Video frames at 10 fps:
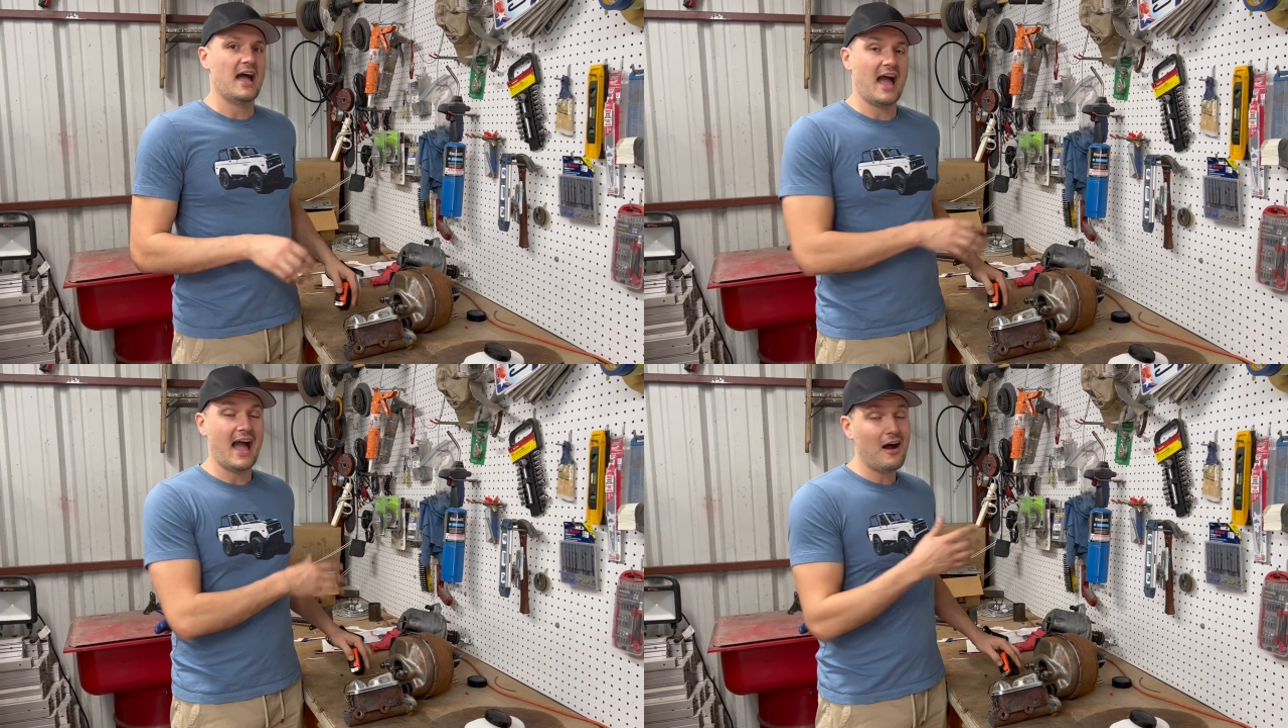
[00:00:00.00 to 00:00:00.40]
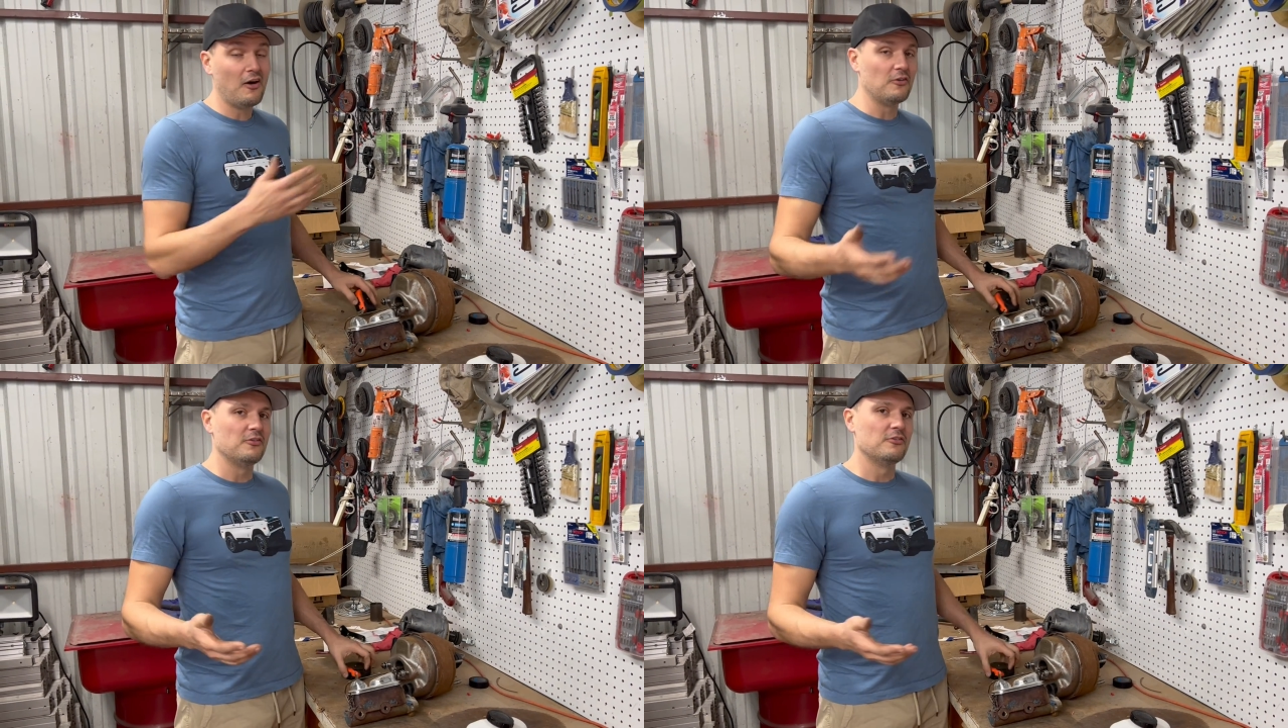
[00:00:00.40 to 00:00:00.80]

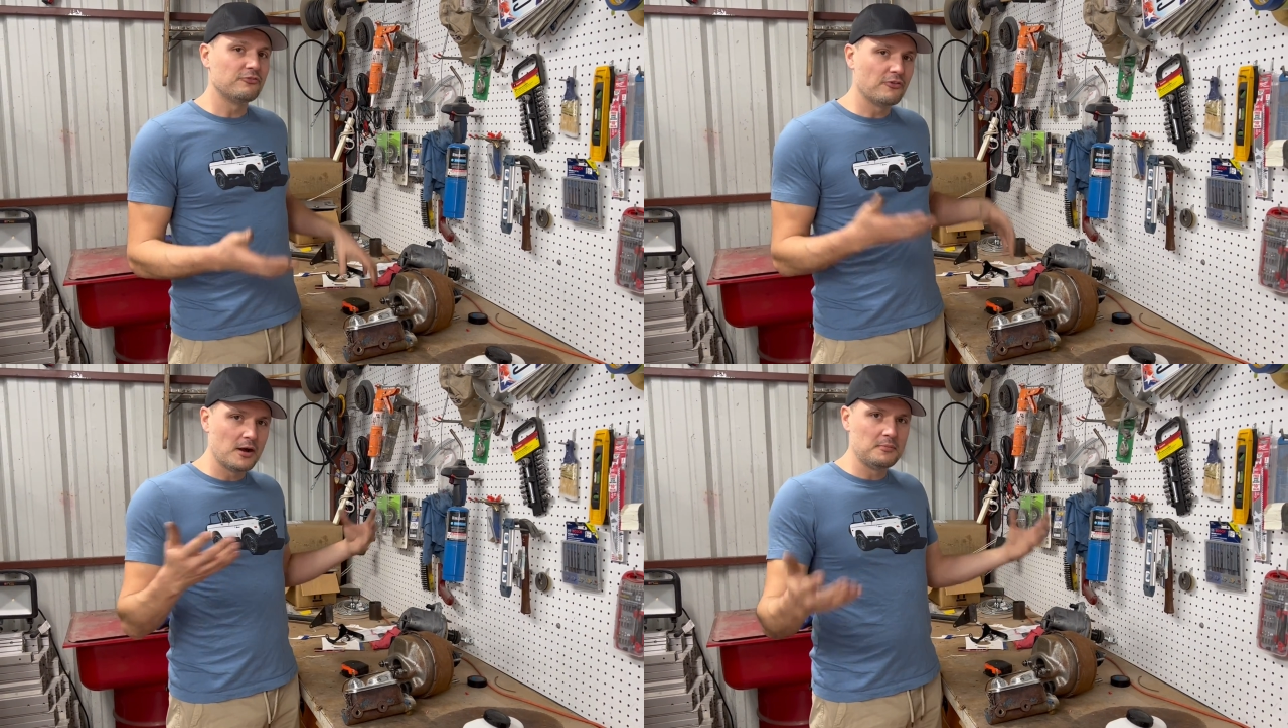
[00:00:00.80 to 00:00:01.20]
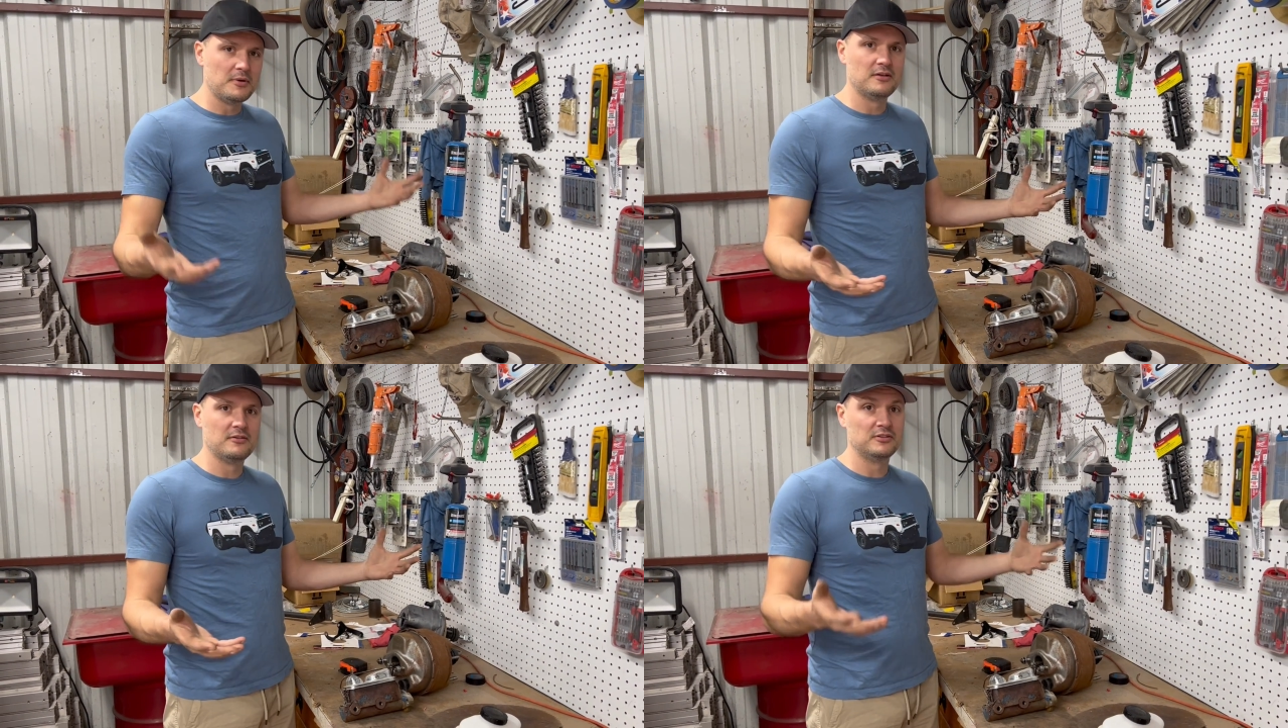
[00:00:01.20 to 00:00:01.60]
out from
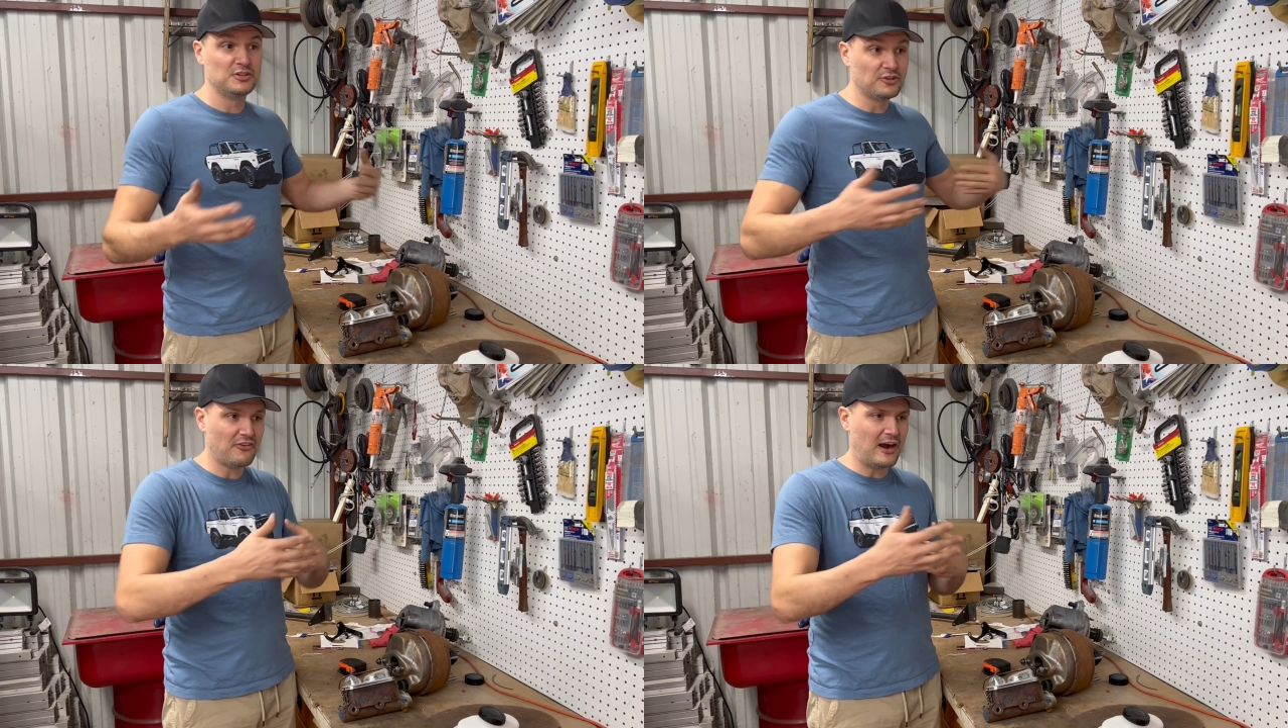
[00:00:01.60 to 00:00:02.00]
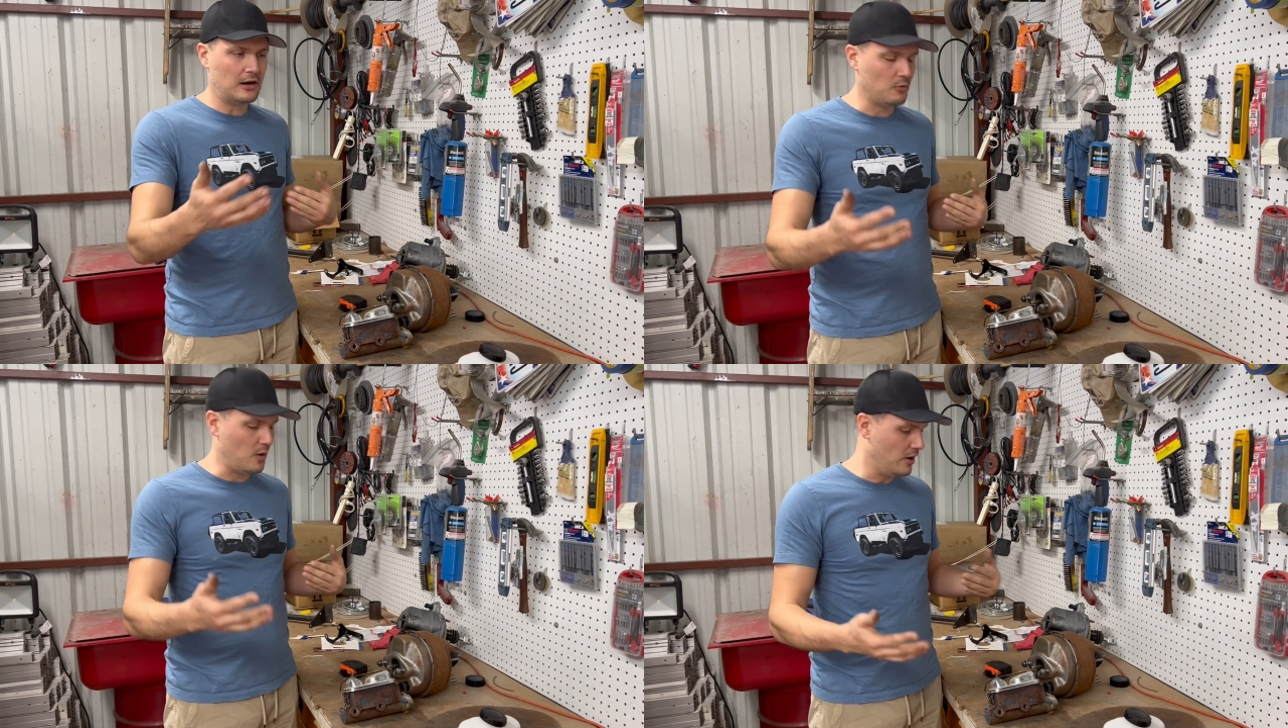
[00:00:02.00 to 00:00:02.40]
your
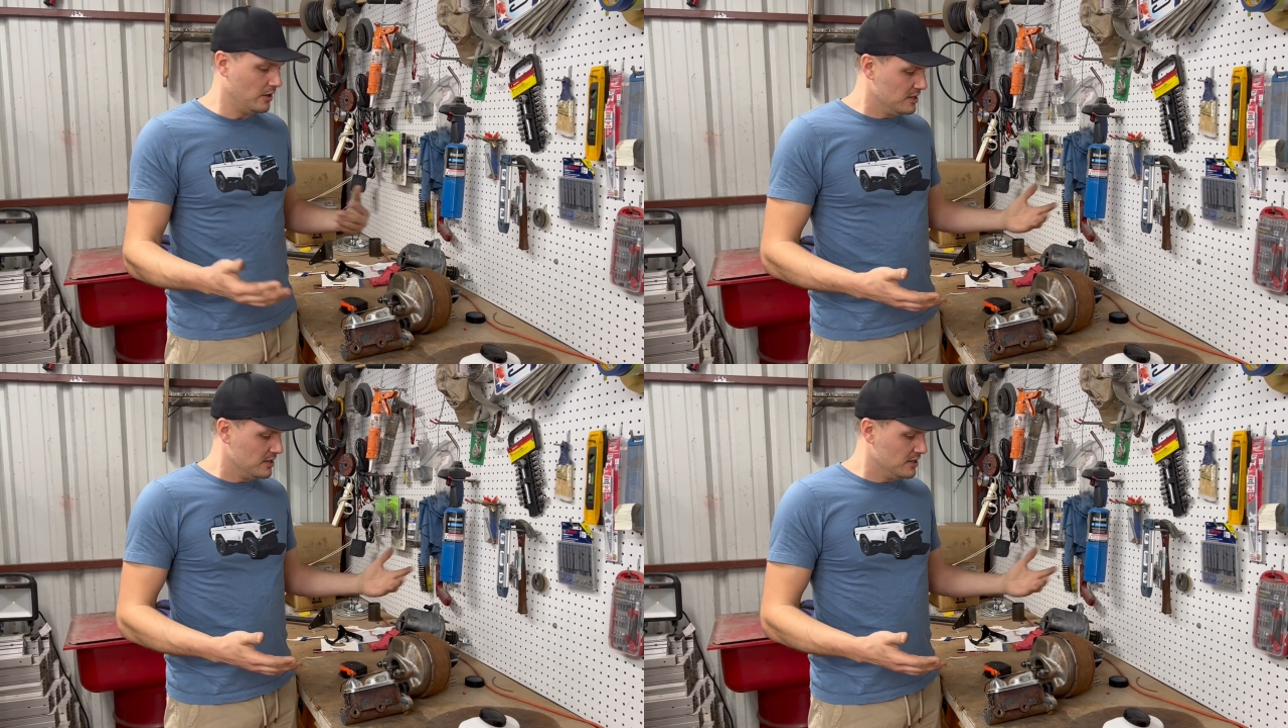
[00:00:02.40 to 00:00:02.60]
firewall.